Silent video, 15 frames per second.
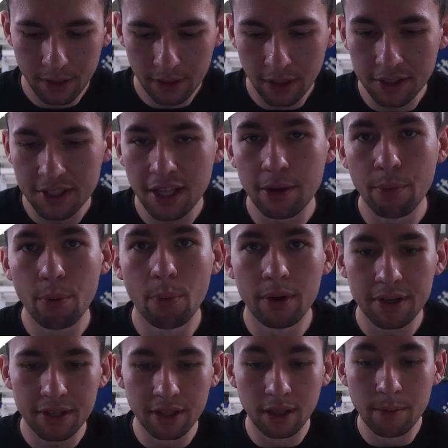Let's say that we
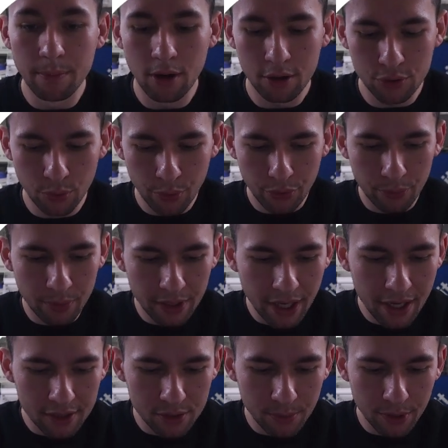wanted to limit our tool to
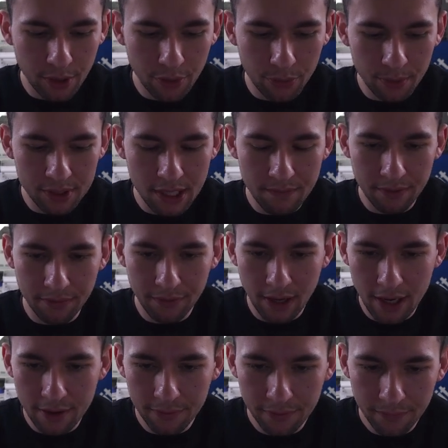3/8, so we go
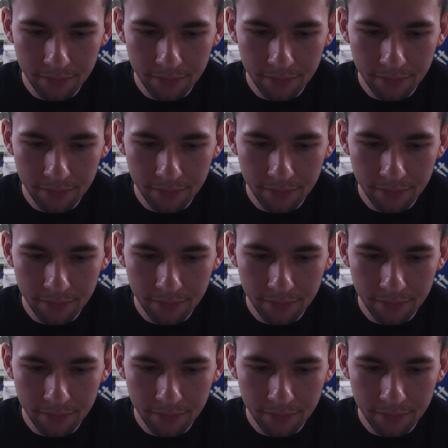375.